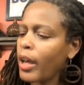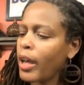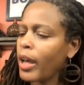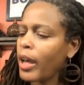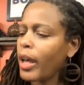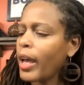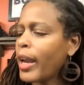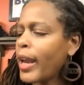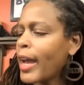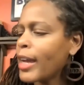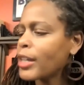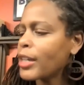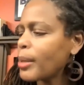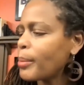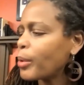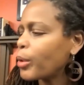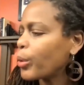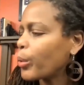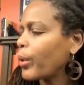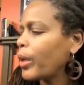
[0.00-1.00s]
And actually, I'm
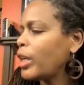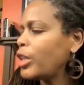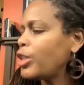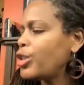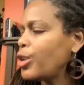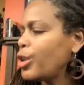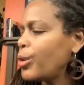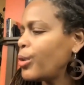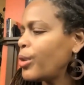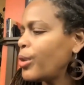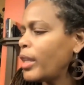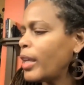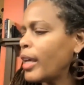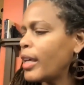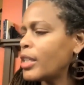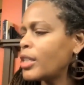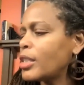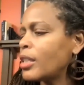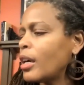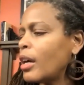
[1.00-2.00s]
going to read to you
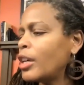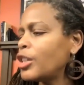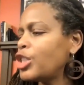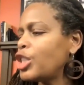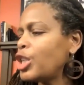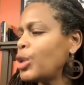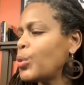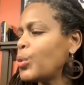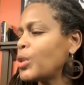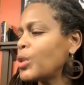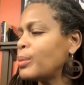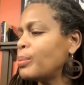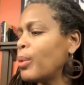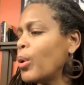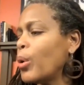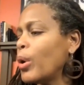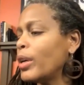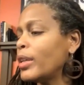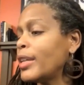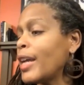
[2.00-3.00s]
this. She was
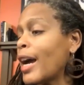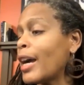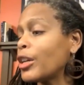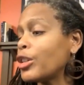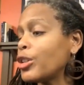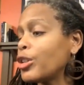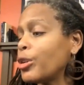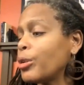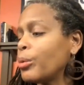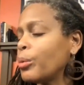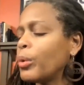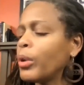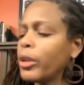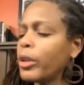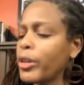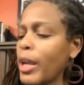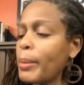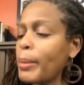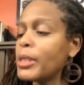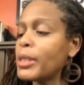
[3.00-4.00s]
born, her
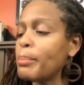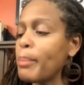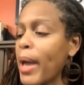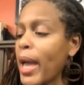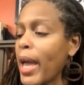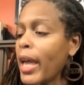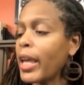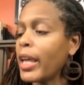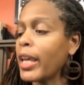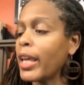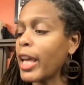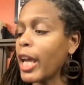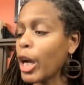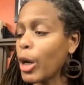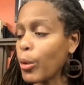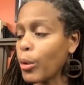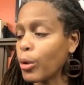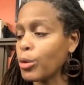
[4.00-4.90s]
name is Mae Carol